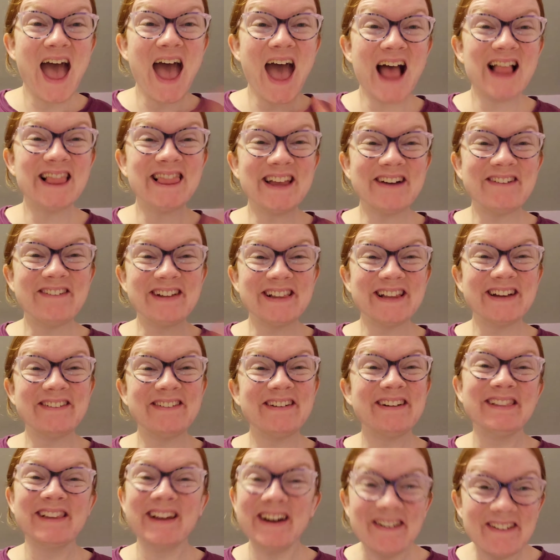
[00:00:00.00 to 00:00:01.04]
Hello
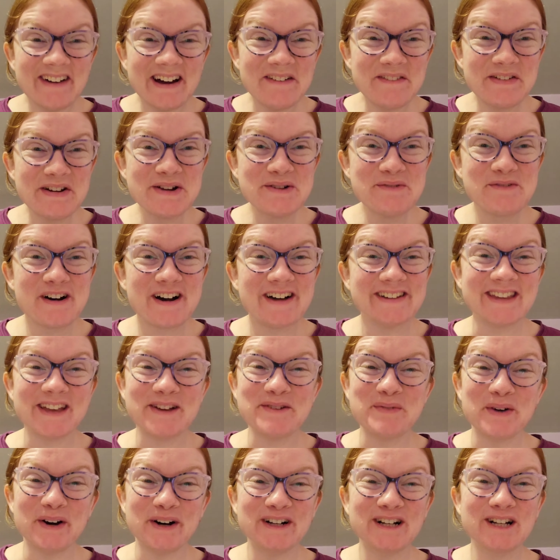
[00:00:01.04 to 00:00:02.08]
everyone,
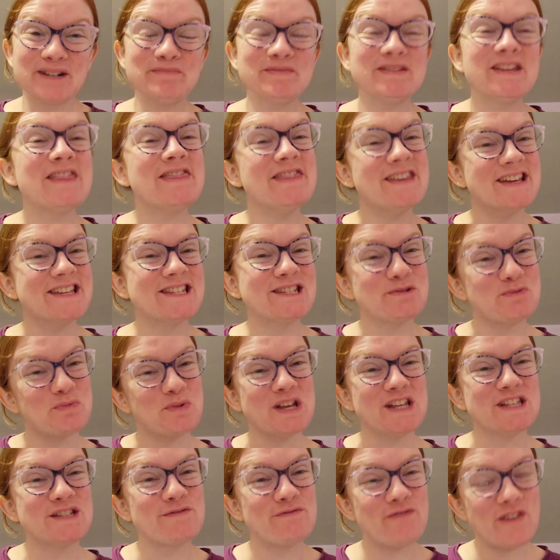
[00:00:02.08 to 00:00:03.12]
and welcome to this
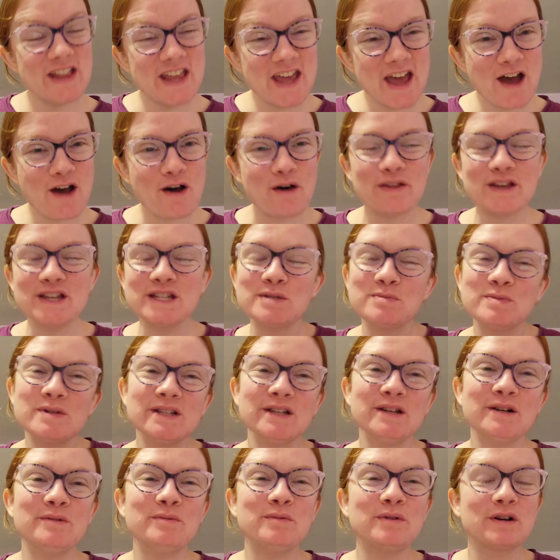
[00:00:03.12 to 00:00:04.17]
week's video. This
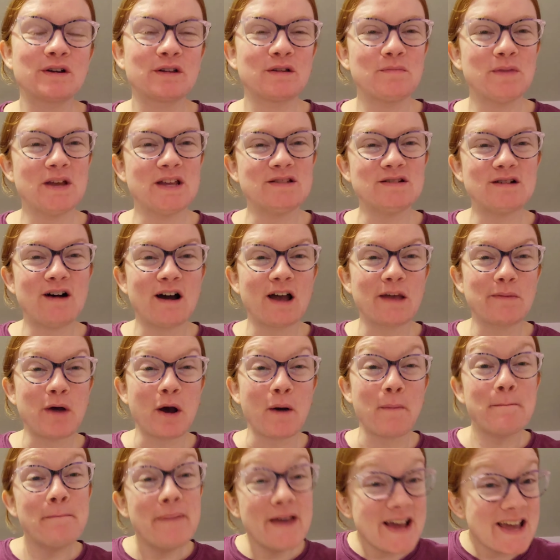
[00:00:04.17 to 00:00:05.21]
video we're going to be talking
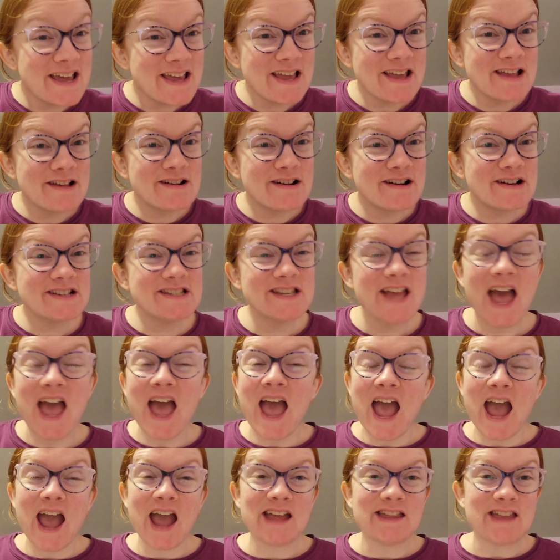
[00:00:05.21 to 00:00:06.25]
about picky eaters
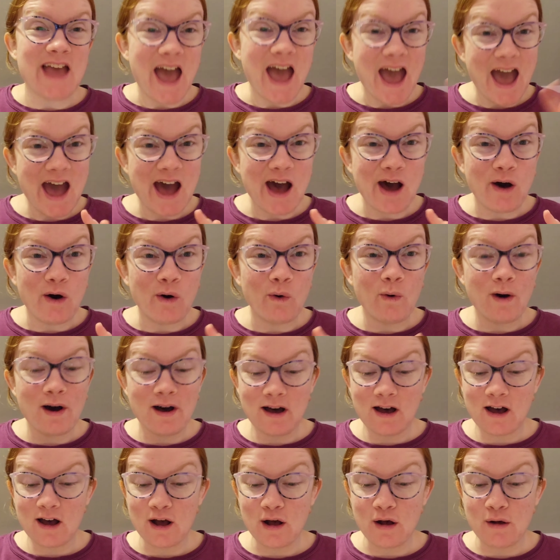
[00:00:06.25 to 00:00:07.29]
and
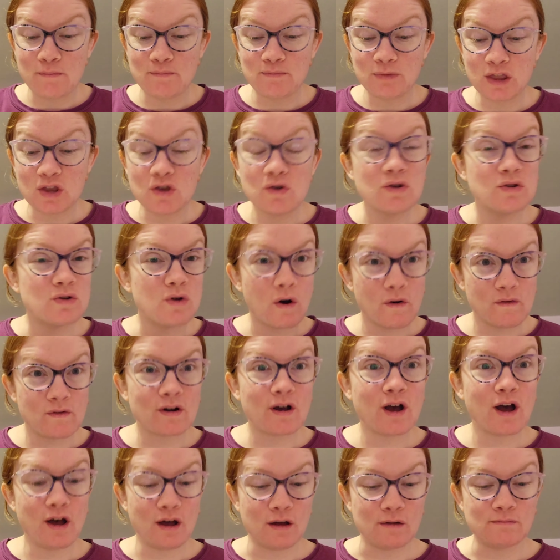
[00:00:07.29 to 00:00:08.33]
how you can
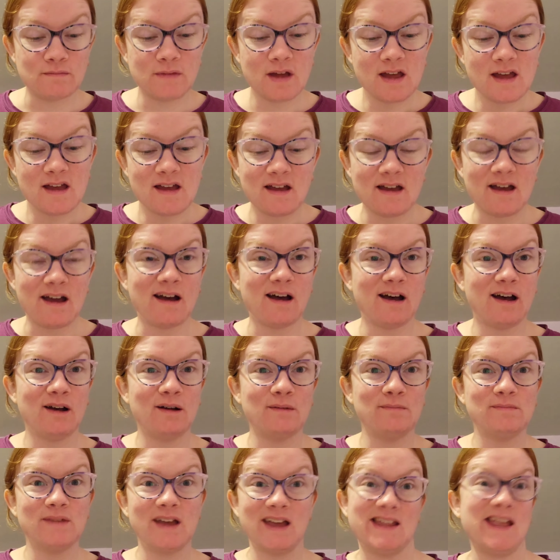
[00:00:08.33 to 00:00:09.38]
overcome
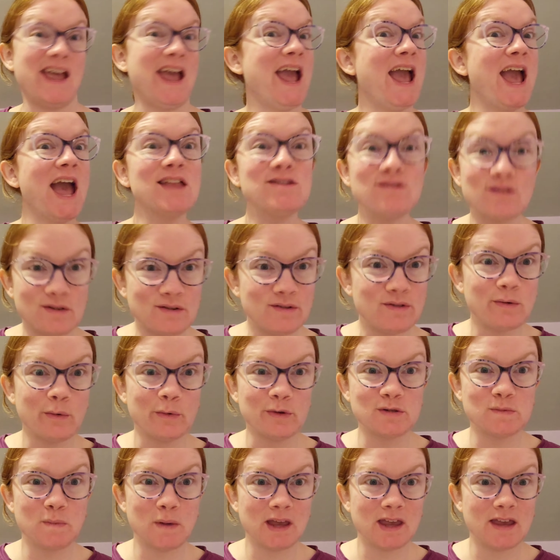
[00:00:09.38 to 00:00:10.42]
and handle
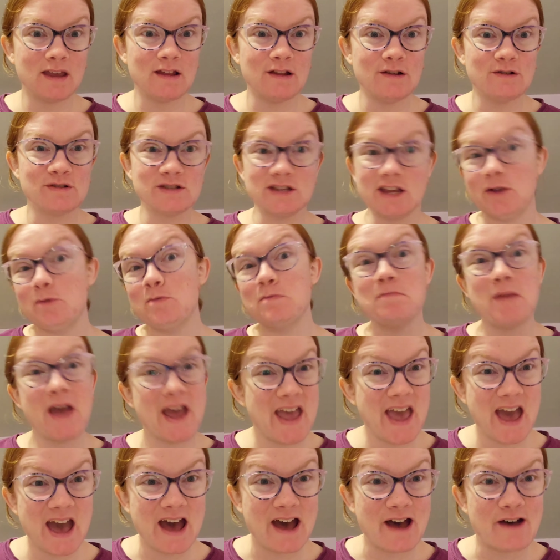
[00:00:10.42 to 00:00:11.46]
those picky eaters that you
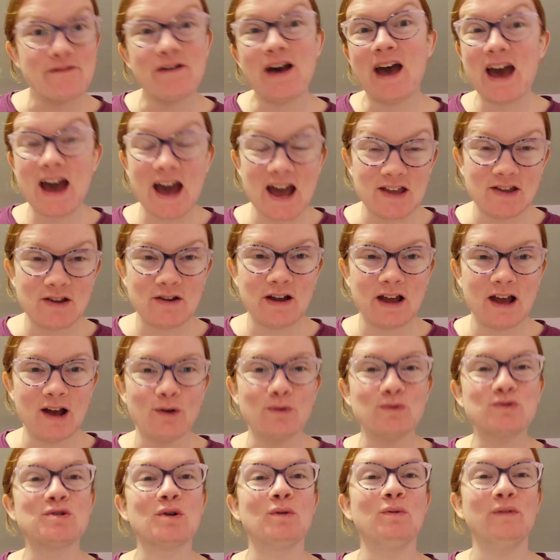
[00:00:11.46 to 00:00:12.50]
may have at your
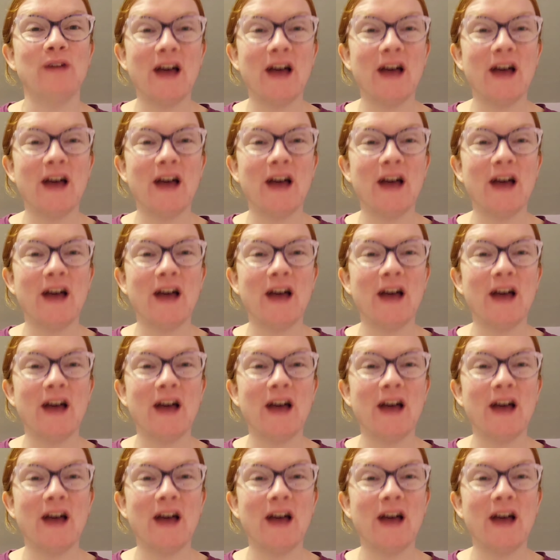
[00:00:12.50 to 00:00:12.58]
house. So